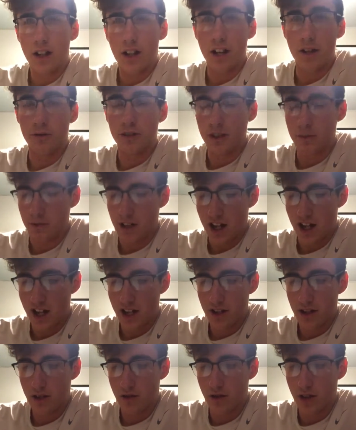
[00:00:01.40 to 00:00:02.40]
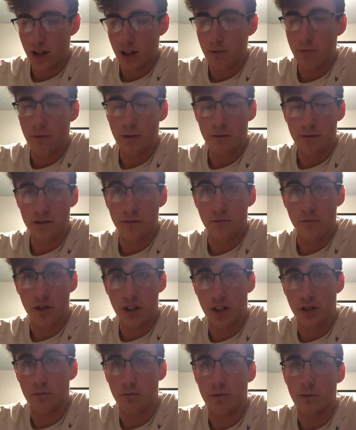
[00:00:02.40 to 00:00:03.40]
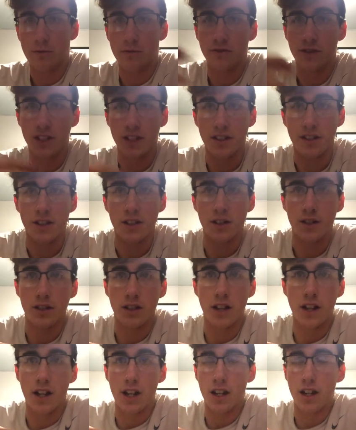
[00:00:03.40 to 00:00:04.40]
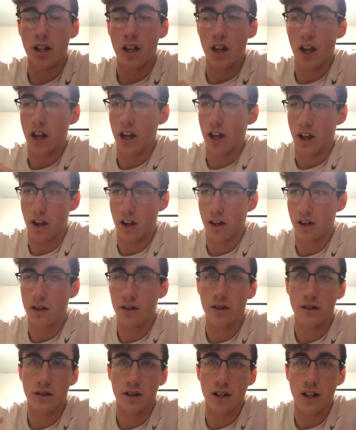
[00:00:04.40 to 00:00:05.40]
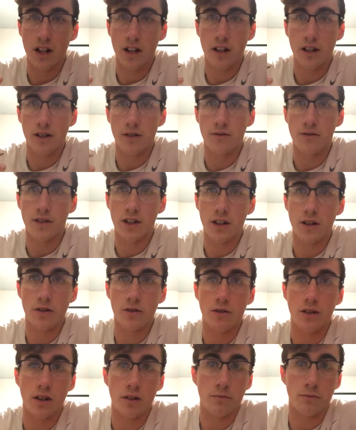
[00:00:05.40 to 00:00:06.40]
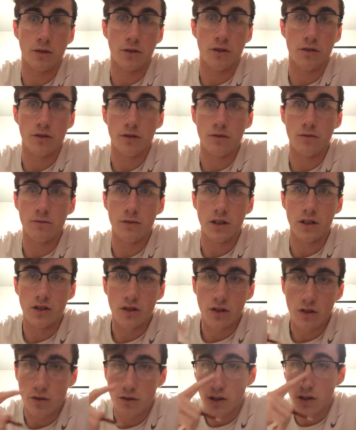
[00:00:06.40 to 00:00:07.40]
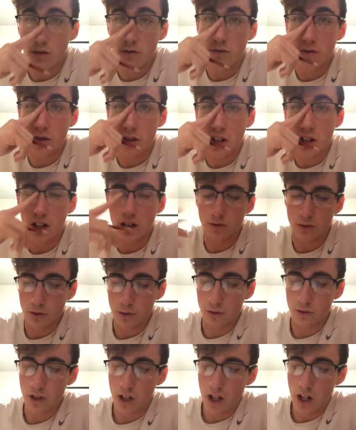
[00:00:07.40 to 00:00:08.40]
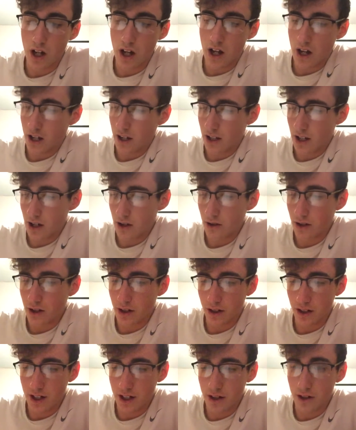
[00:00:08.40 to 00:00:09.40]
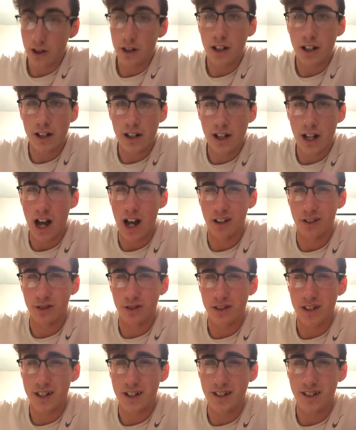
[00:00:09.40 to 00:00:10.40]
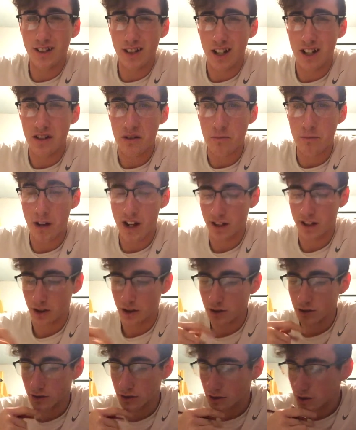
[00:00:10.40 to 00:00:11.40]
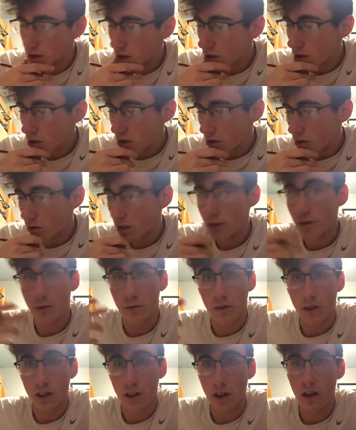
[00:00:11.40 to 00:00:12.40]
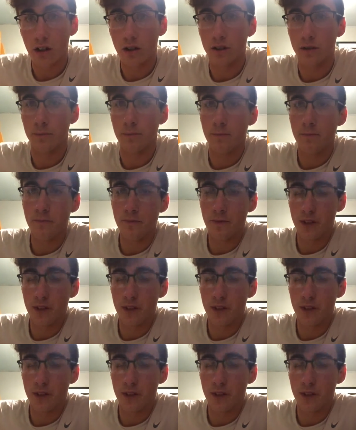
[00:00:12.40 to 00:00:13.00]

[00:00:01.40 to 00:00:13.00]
Hey, what's up guys? Jacob Weber from Jacob Weber Fitness here today, and in today's video I'm going to be showing you on how to calculate your calories slash macros, whatever you want to call them.